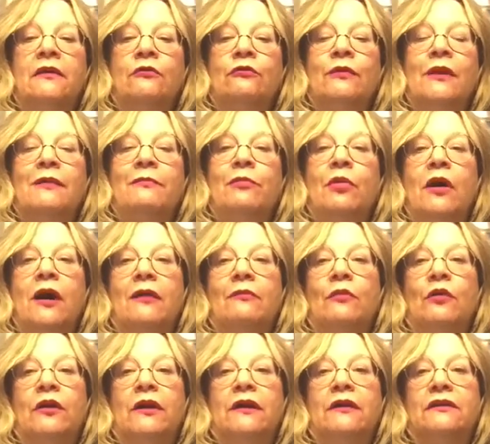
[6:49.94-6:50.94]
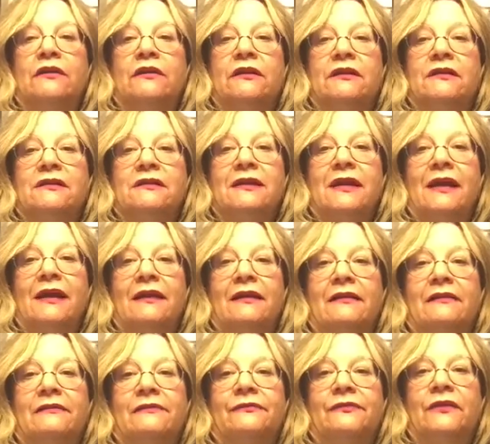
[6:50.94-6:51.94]
red palm oil looks like.
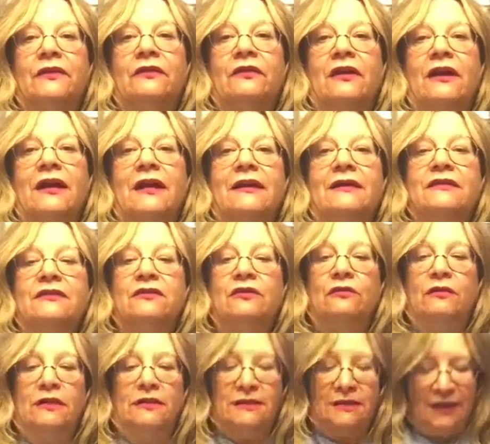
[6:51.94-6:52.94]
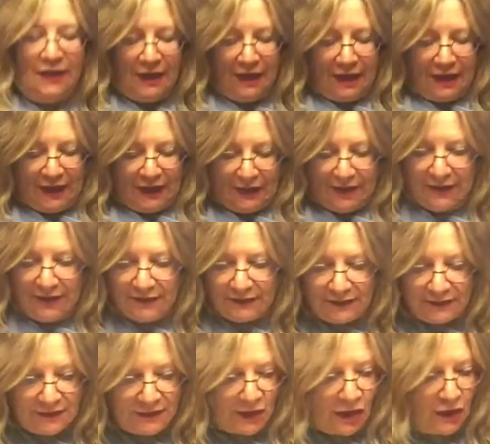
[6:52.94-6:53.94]
All right, so it's in its
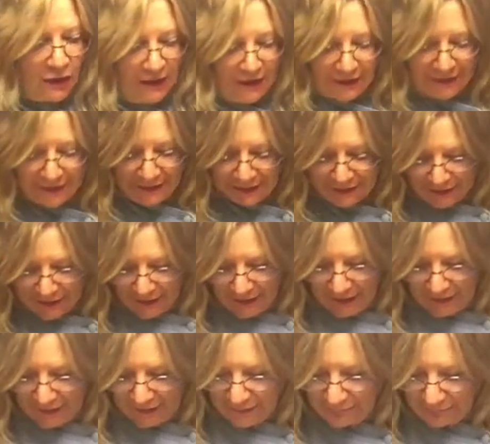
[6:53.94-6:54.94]
solid state,